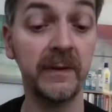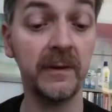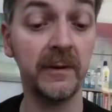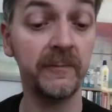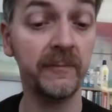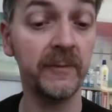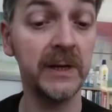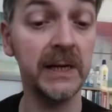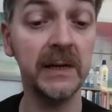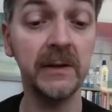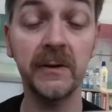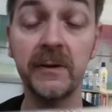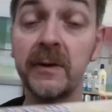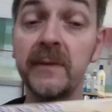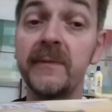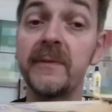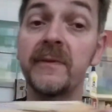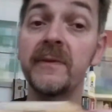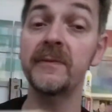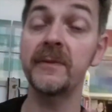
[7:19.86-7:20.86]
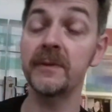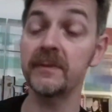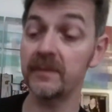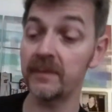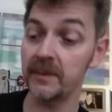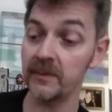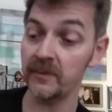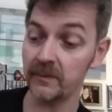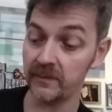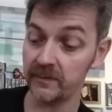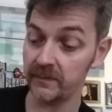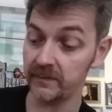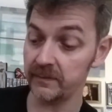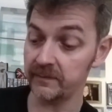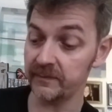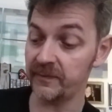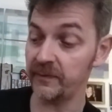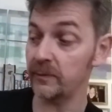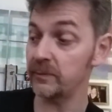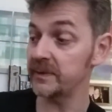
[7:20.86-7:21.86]
so I'm really looking
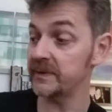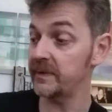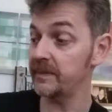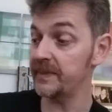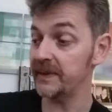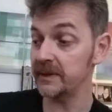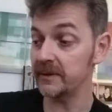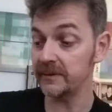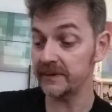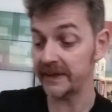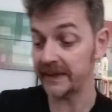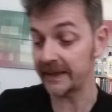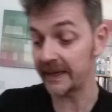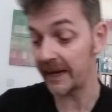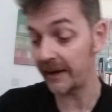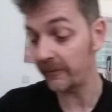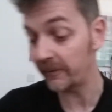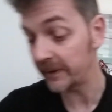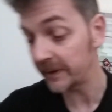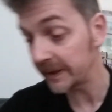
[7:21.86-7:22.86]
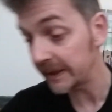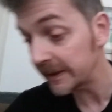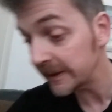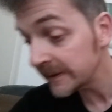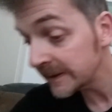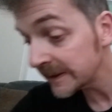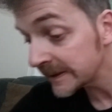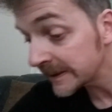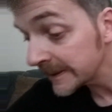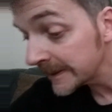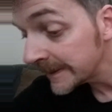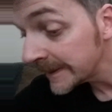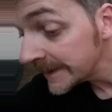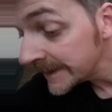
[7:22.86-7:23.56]
forward to building that one, guys.